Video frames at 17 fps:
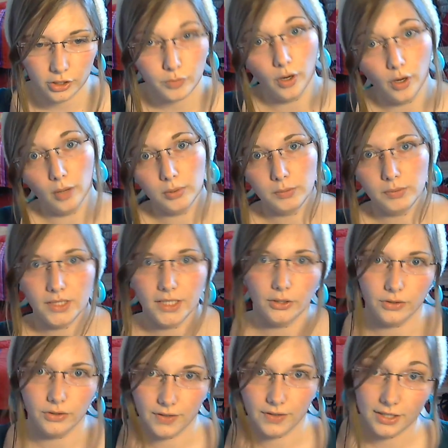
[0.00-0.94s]
probably,
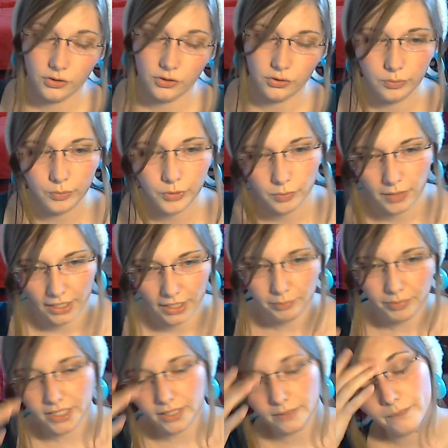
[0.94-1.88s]
or they assume you might
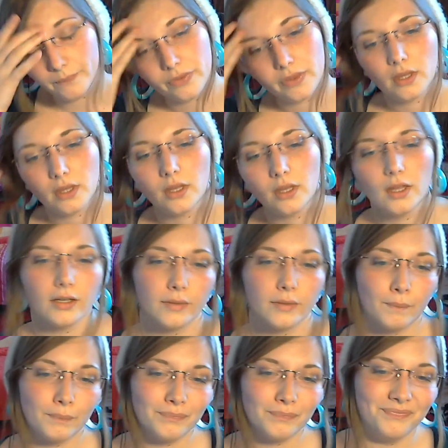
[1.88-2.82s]
be,
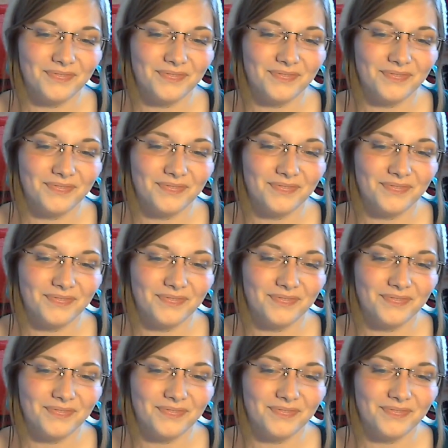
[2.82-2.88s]
they'll